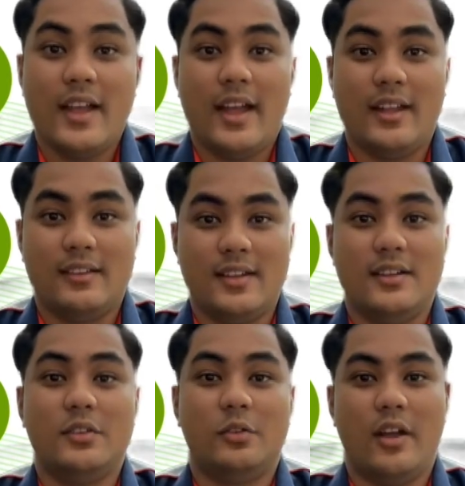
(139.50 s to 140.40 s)
And
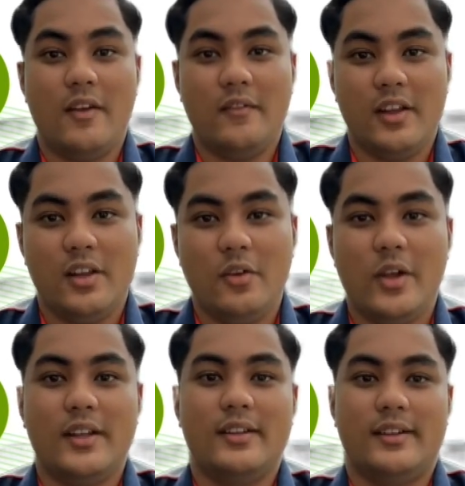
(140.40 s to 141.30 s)
third, to
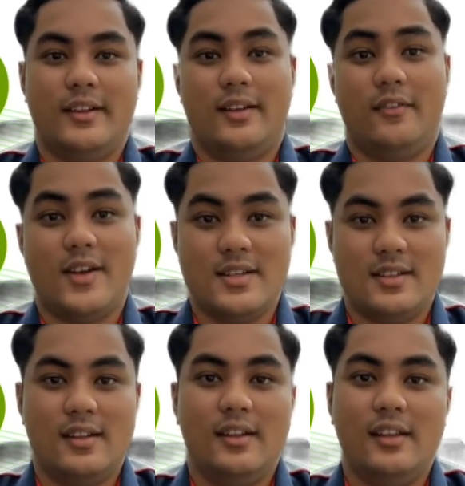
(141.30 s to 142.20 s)
evaluate the
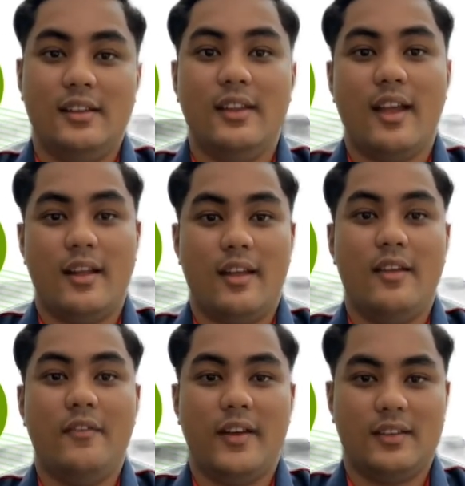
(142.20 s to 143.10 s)
functionality and
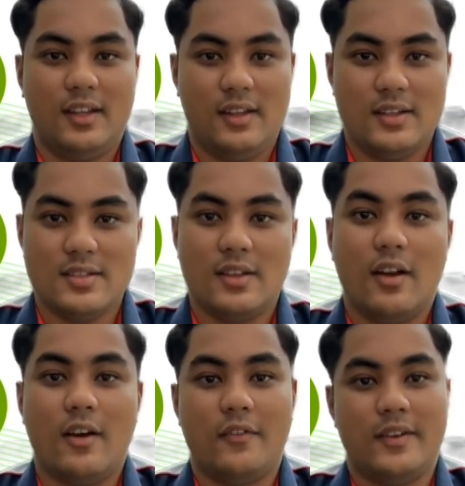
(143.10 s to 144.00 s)
effectiveness
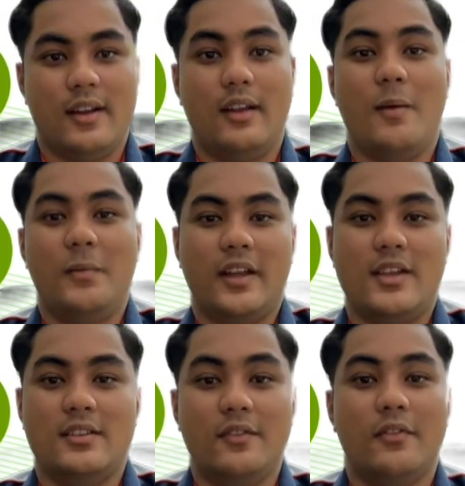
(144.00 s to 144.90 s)
of the
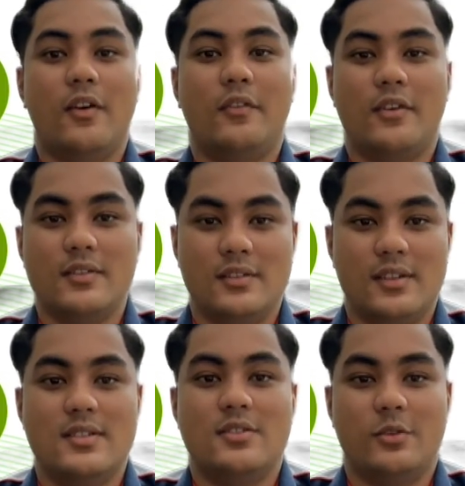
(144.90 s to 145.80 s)
application for Form
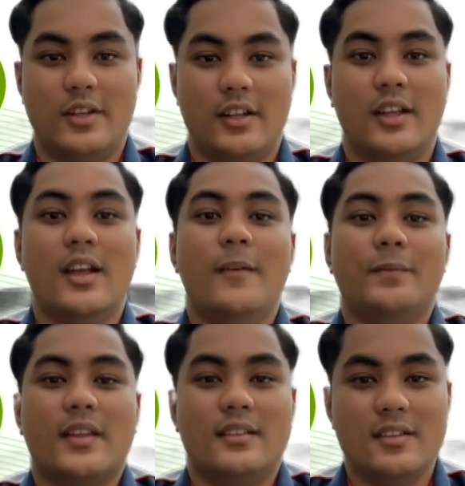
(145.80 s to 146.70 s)
3 students.
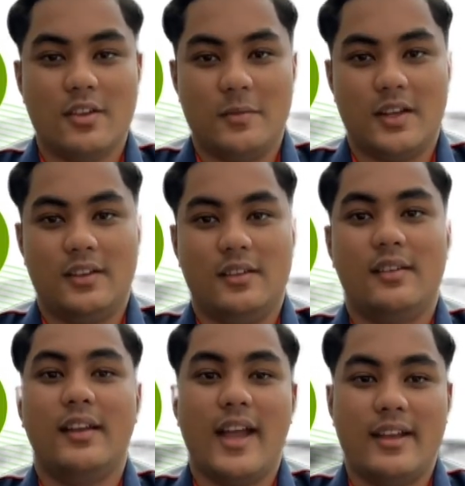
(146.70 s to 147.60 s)
These objectives
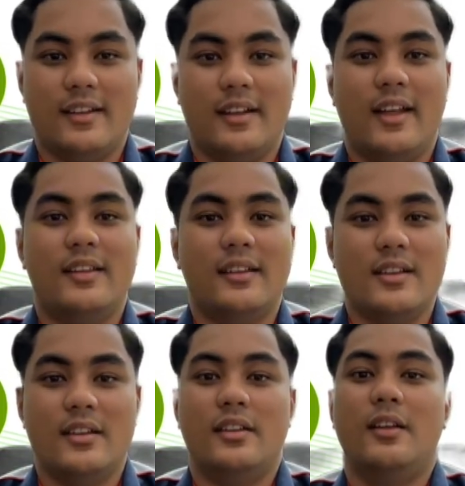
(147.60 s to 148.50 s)
guide the
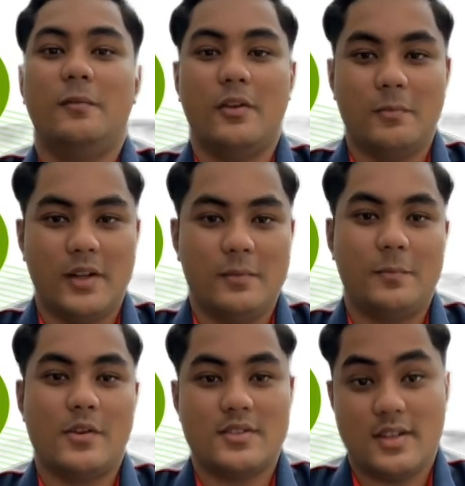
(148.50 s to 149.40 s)
entire development
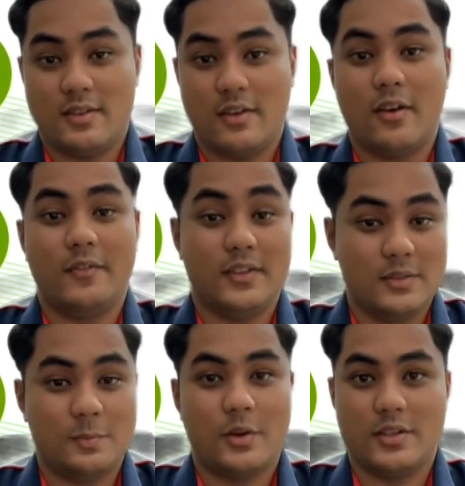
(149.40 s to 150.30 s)
process of this
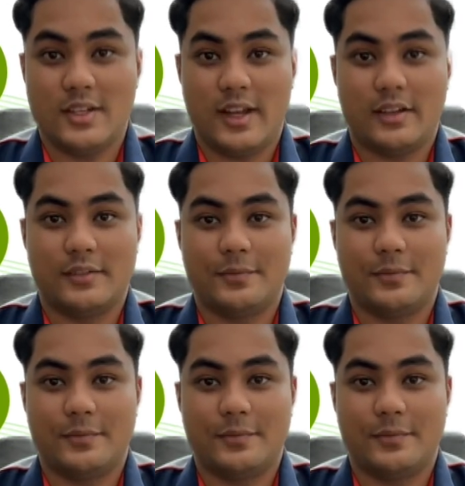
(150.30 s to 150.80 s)
project.